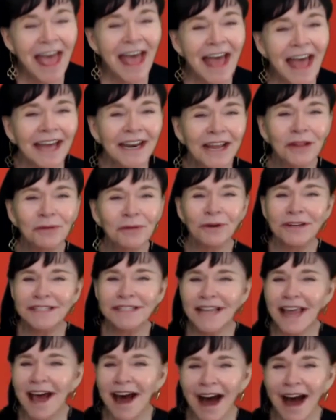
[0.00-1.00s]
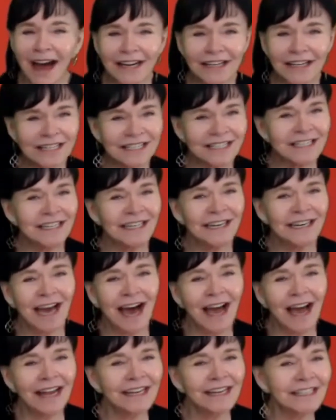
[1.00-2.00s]
in other words, I just didn't
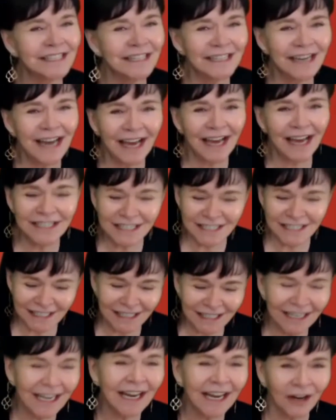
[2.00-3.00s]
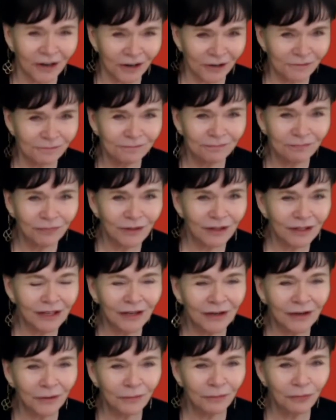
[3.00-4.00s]
I did, I just didn't care, you
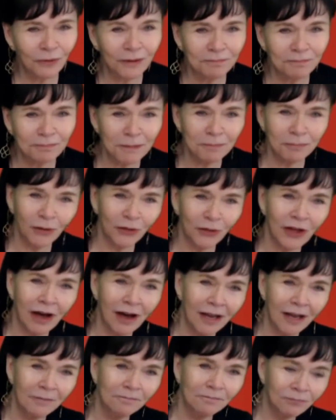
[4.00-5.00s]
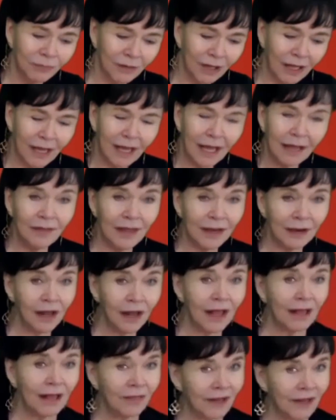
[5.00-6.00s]
know, what people thought. And then
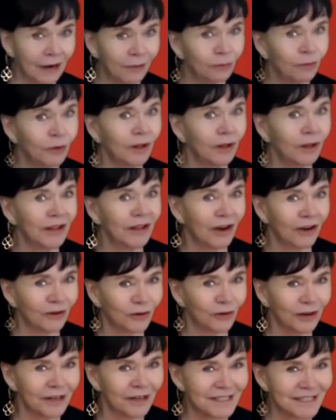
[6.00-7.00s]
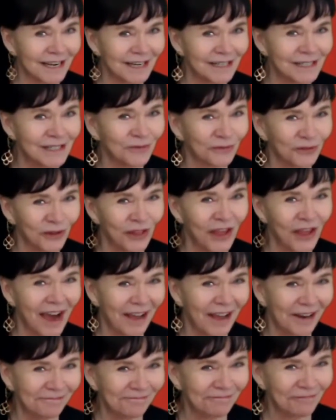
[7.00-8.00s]
and then I really got criticized for
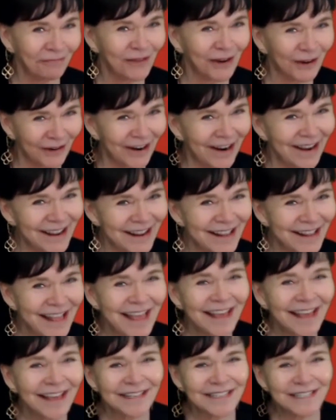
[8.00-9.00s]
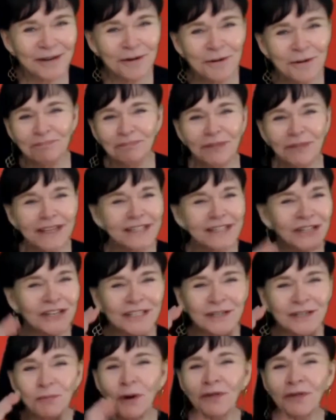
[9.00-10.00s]
that. All right? So it's
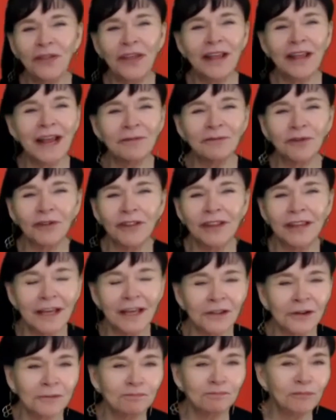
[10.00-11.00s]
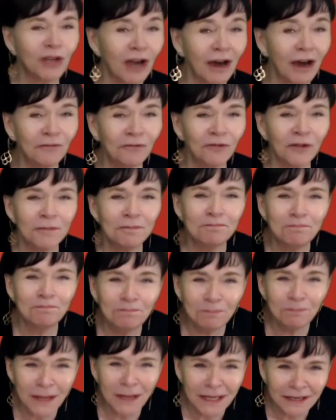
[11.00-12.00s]
just one thing after the other. God
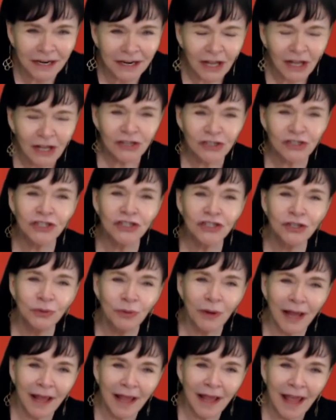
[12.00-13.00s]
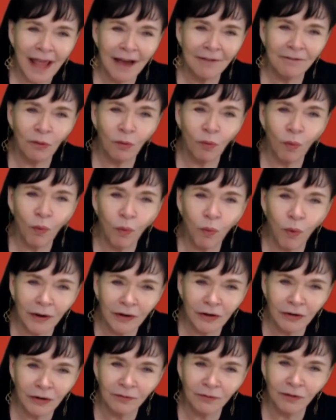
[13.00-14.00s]
forbid should you have a
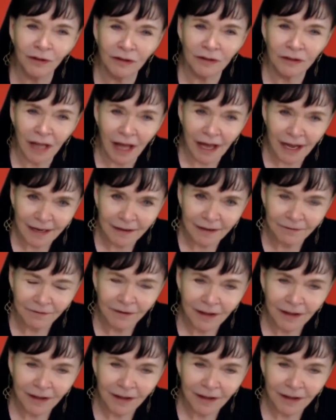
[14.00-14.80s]
wonderful life.